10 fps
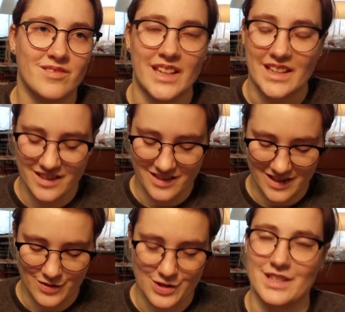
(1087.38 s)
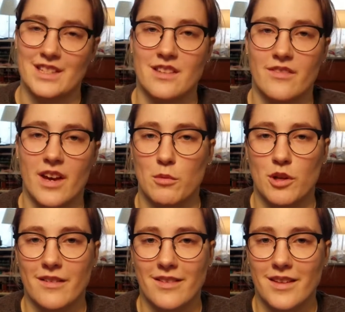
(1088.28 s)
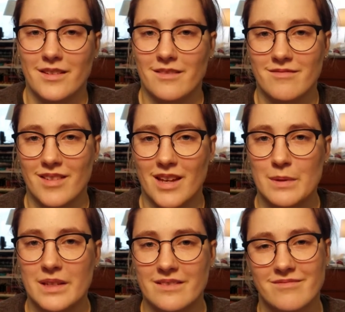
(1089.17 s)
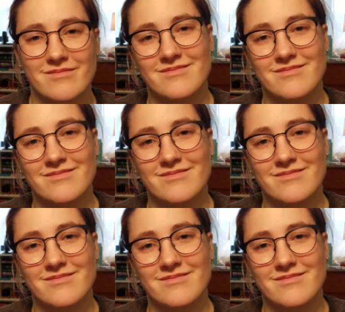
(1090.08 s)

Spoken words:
like, if you can see the fabric, then, I mean,